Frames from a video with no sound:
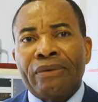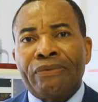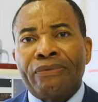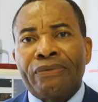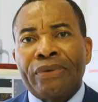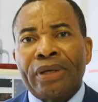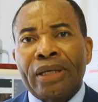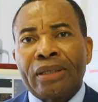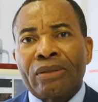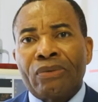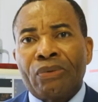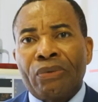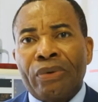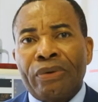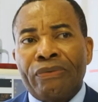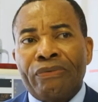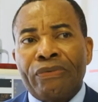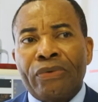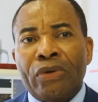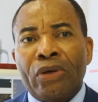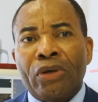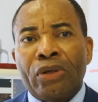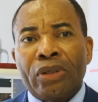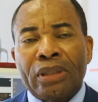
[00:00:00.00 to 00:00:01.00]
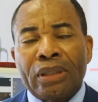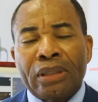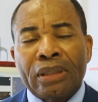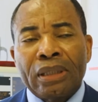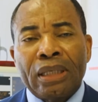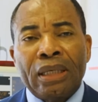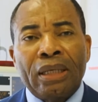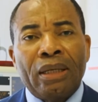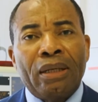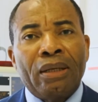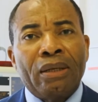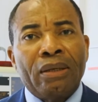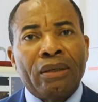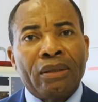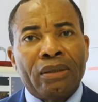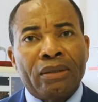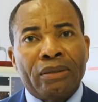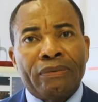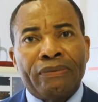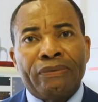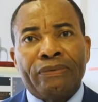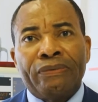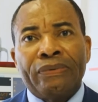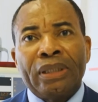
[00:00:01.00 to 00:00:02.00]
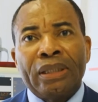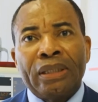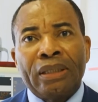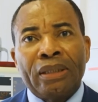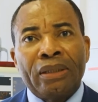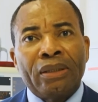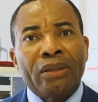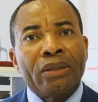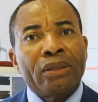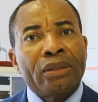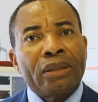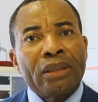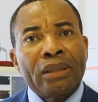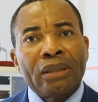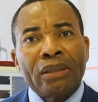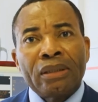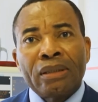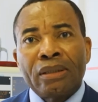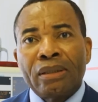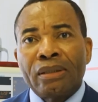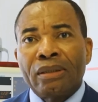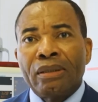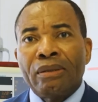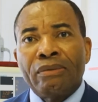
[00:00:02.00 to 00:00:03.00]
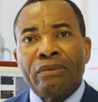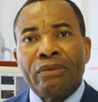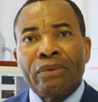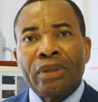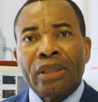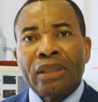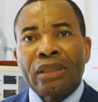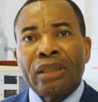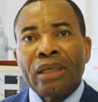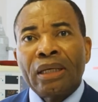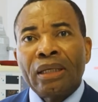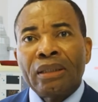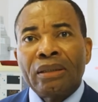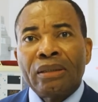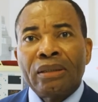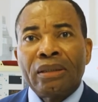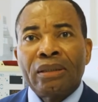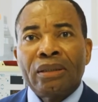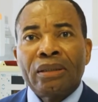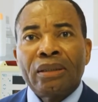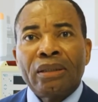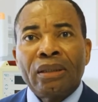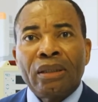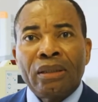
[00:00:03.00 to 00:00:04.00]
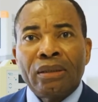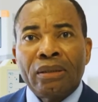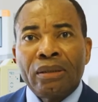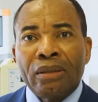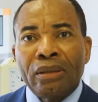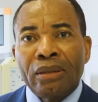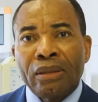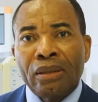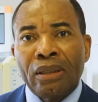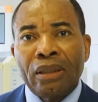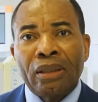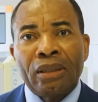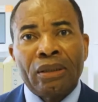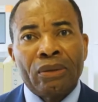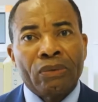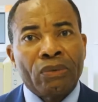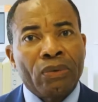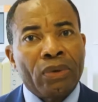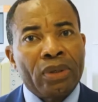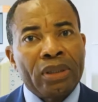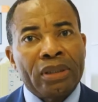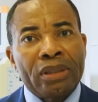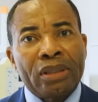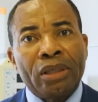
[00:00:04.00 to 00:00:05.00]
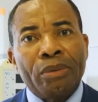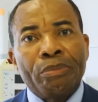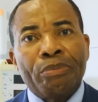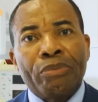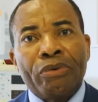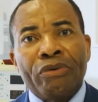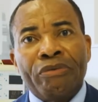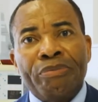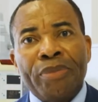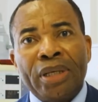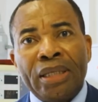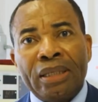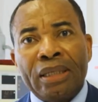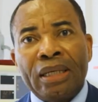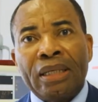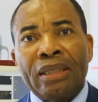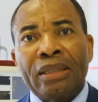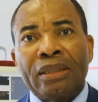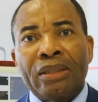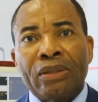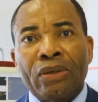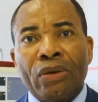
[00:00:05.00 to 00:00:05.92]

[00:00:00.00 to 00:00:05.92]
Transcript: effect we've got a lot of audits, research and quality improvement that is